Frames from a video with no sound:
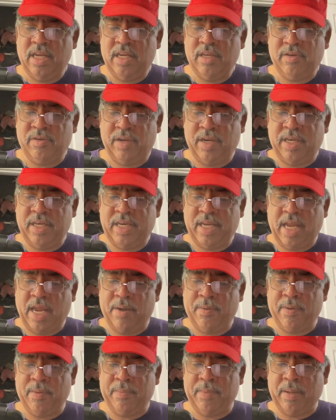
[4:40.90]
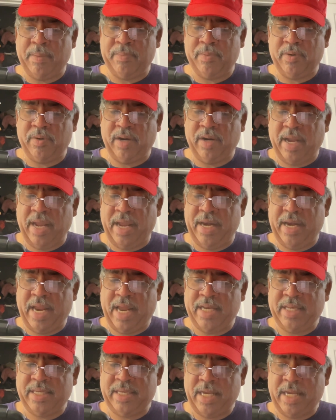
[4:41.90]
Trinidadwa member and
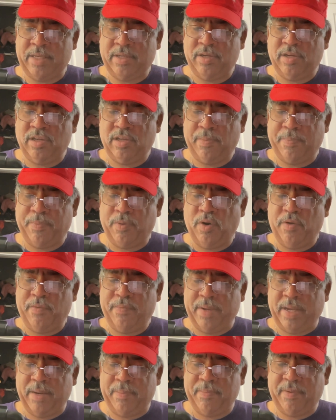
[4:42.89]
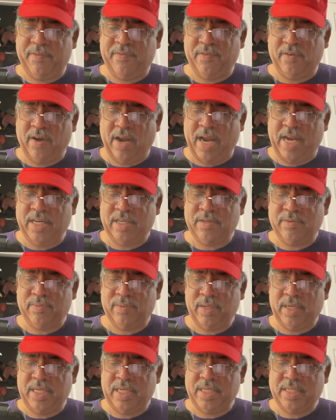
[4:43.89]
has tattoos to prove it before ICE
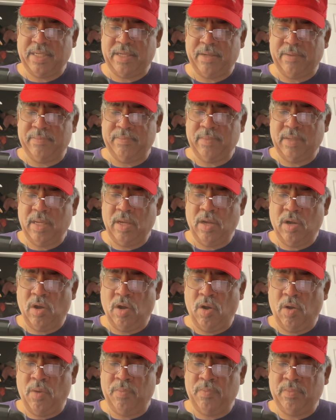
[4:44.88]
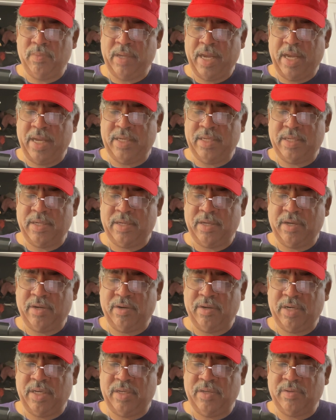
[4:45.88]
released them, Homeland
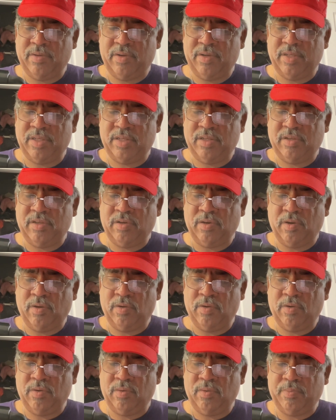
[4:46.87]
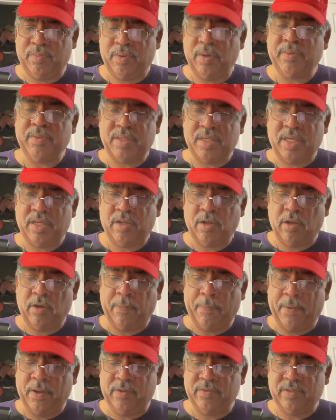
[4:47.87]
Security sources previously told
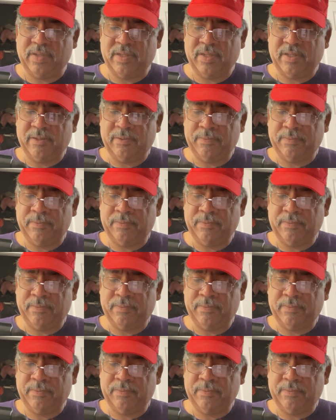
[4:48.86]
the Post.